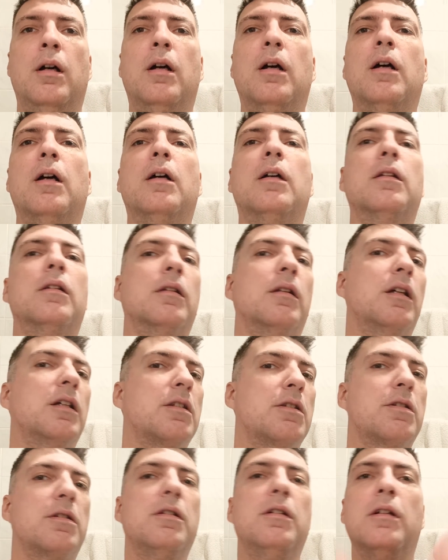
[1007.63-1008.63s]
And
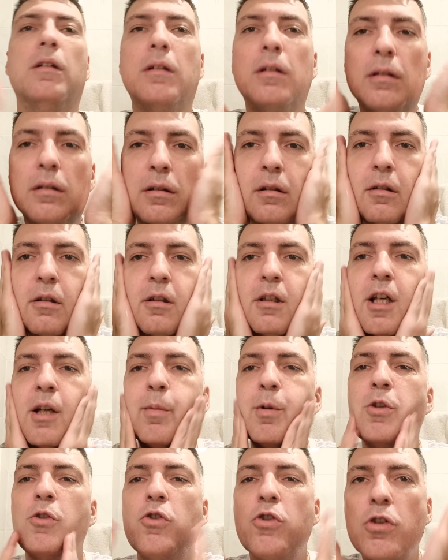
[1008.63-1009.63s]
let's see the
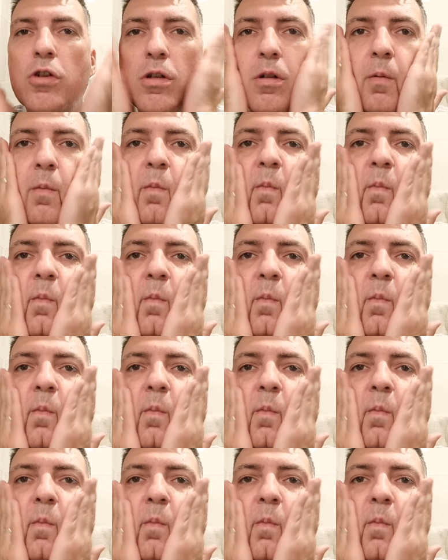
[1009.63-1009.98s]
damage.